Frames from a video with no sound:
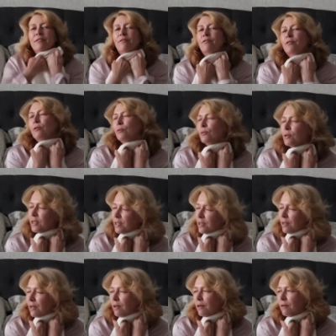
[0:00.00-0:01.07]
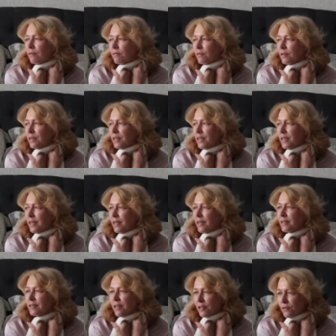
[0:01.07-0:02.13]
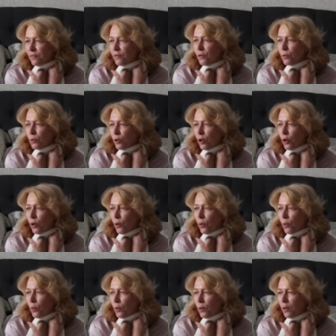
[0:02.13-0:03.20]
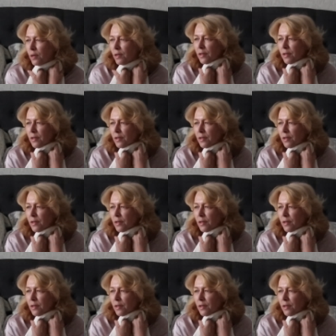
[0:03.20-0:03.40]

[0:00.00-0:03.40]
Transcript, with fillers: It feels lovely. It does feel cool,